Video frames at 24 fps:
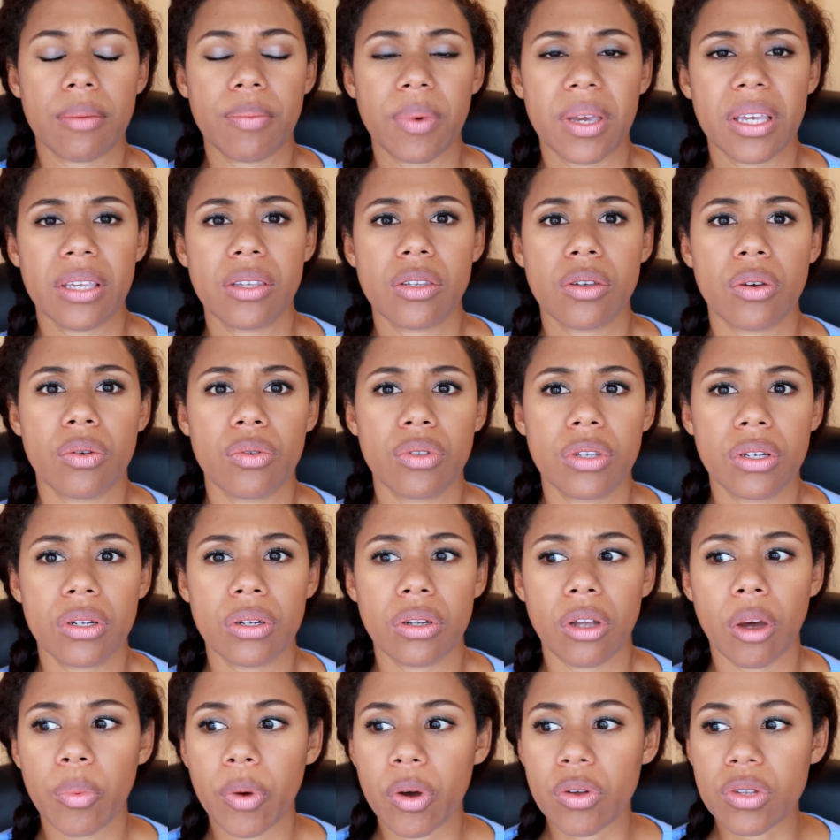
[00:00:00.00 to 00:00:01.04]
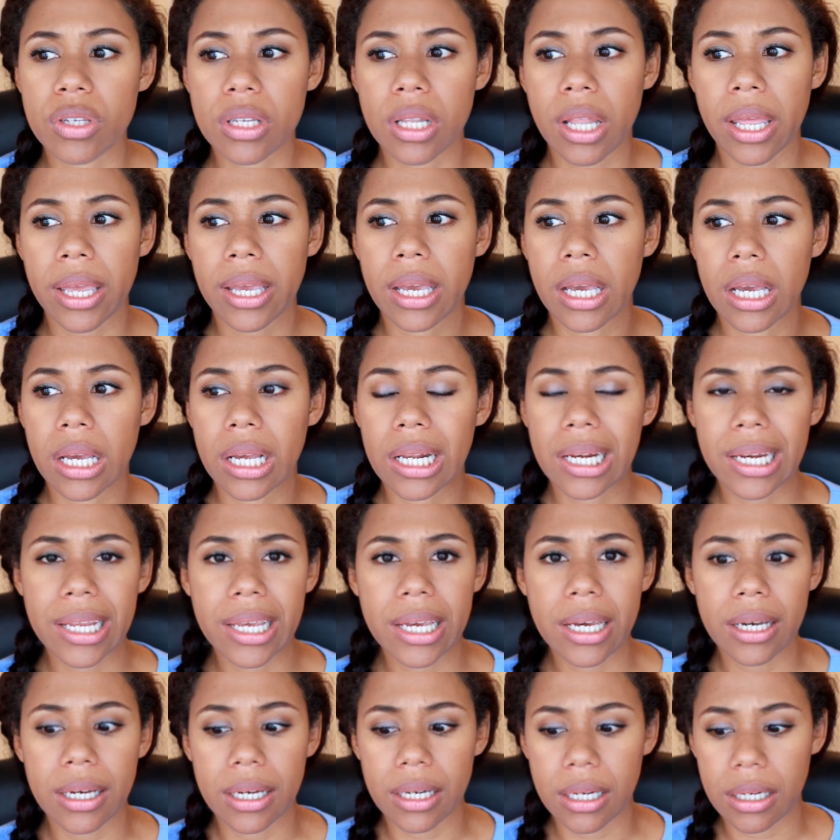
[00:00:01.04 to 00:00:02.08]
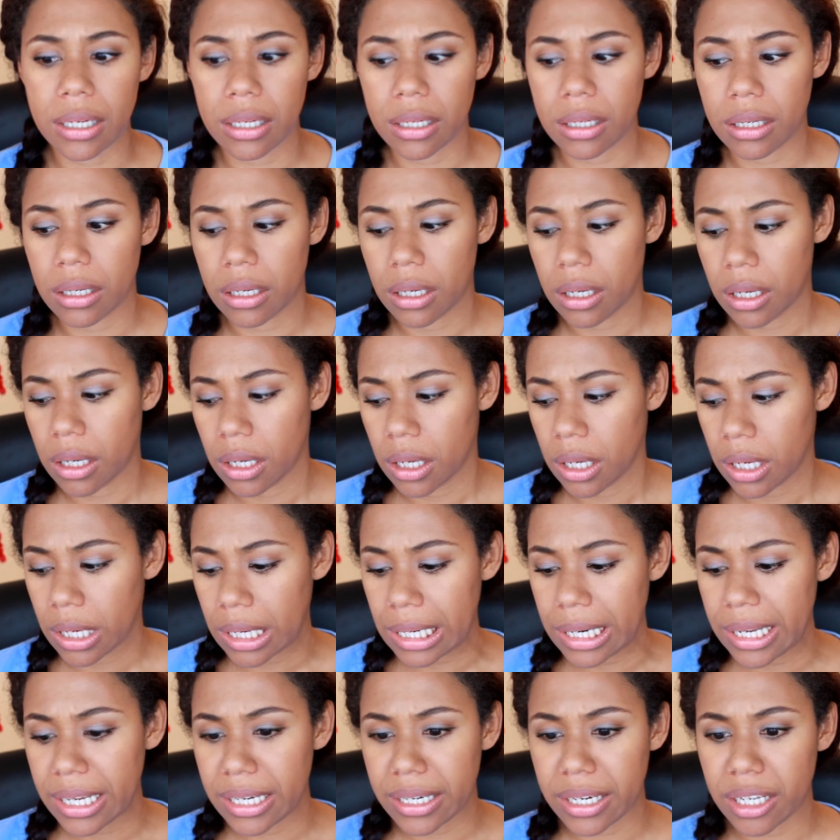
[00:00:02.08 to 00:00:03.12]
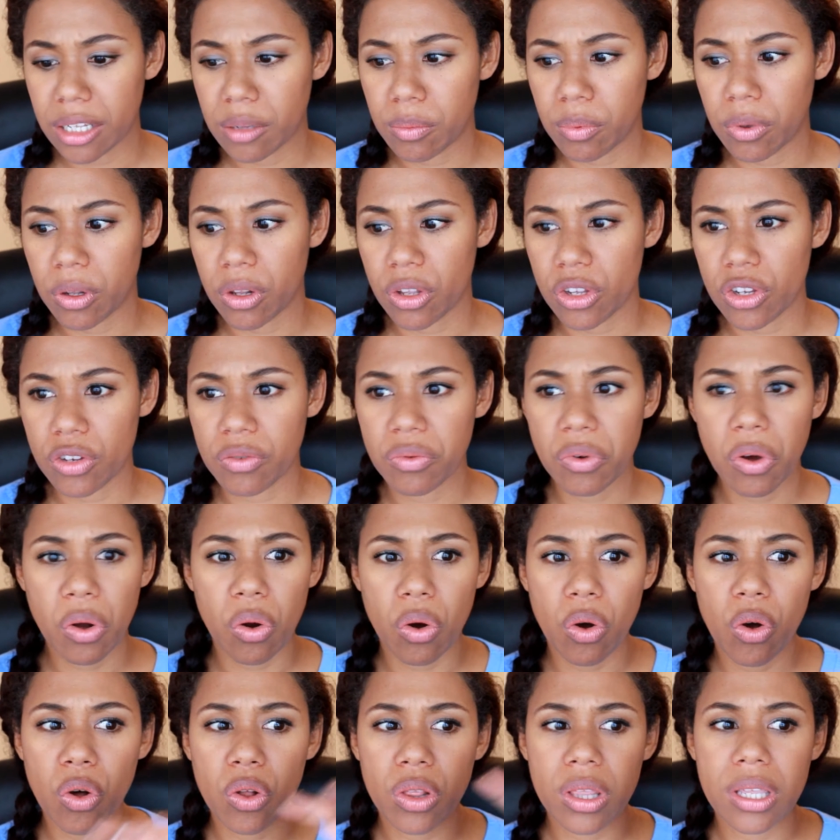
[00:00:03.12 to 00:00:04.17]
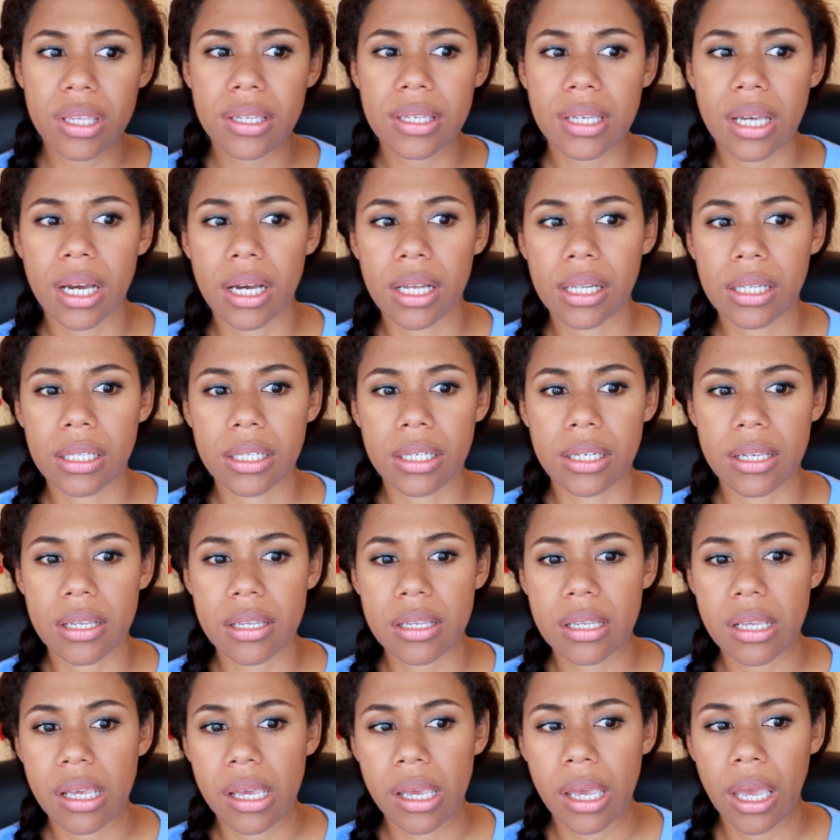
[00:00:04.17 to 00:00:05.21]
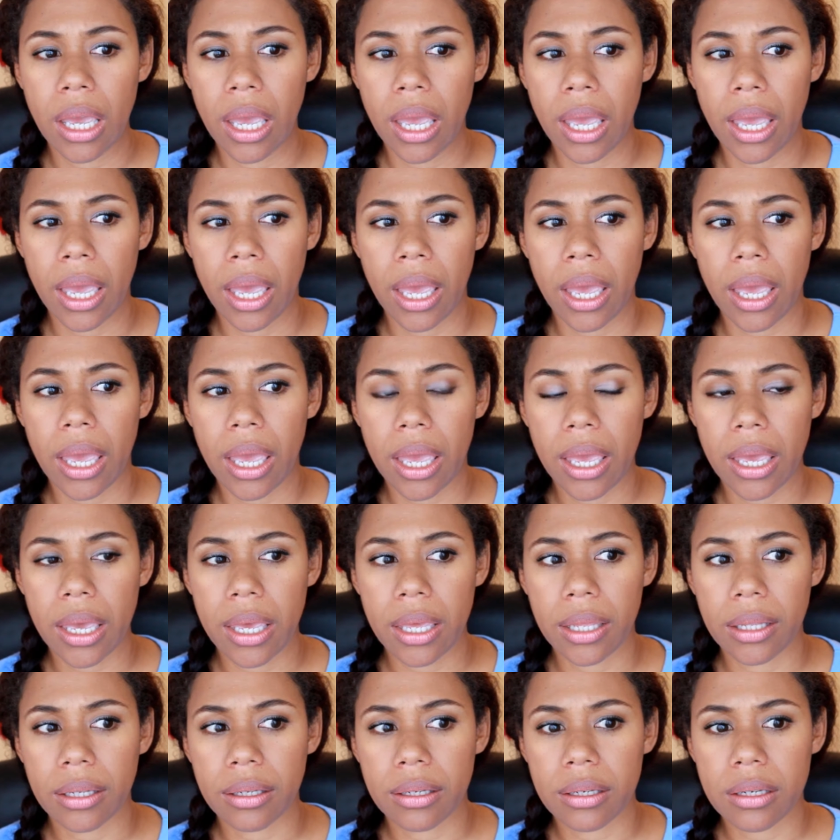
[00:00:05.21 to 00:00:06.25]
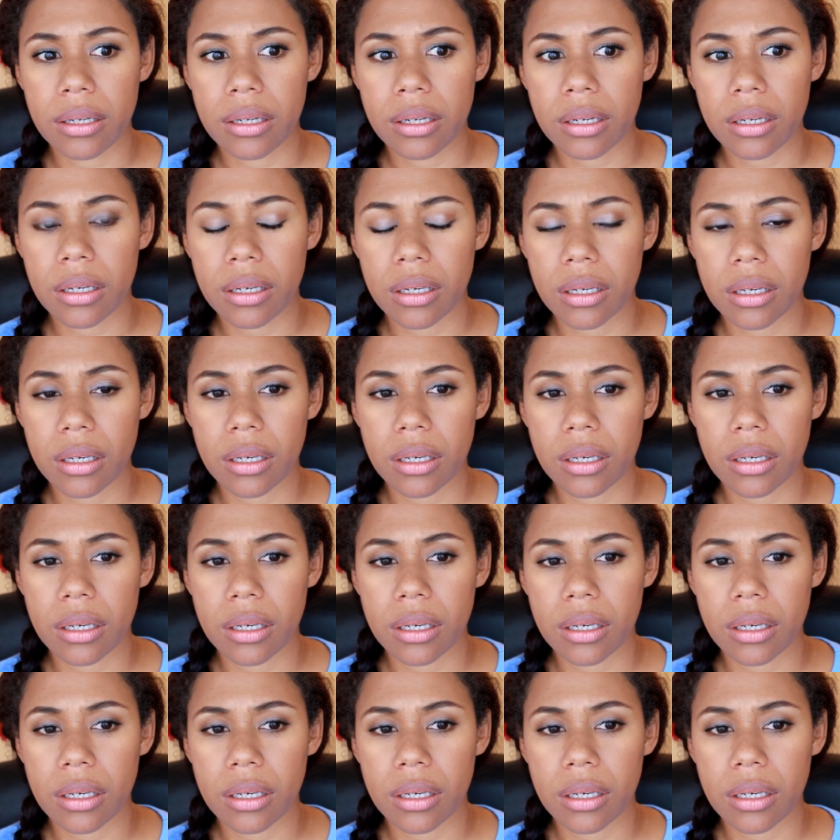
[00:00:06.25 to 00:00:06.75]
like base coats and top coats, like clear nail polish. You've got all these colors, and